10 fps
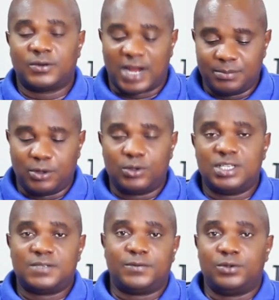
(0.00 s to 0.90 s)
right below
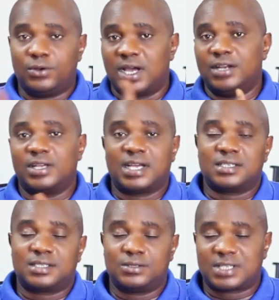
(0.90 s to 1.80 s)
this video, and you
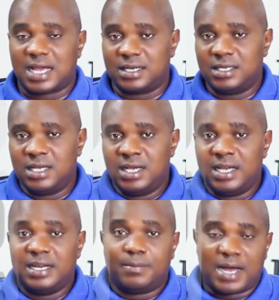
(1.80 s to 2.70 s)
can still scan
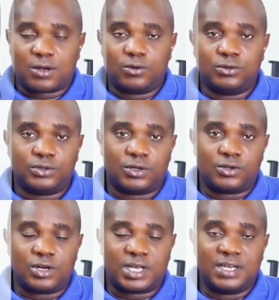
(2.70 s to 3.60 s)
the barcode
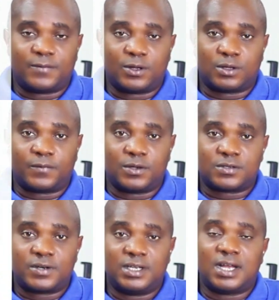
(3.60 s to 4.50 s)
you're looking in front of
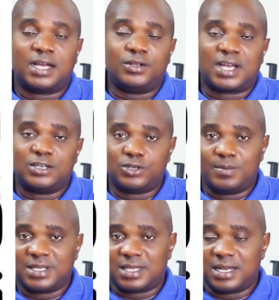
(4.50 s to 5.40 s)
your screen, and you can
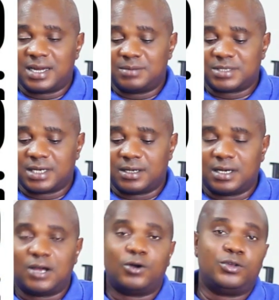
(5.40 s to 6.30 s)
join my Telegram
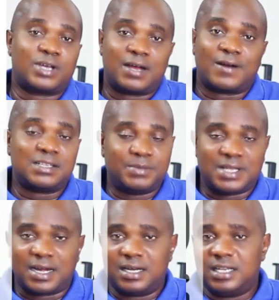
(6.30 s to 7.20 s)
channel, or you can write
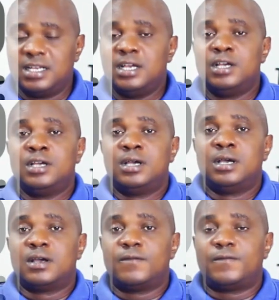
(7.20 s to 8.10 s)
me directly
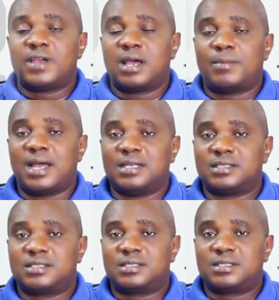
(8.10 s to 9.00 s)
via my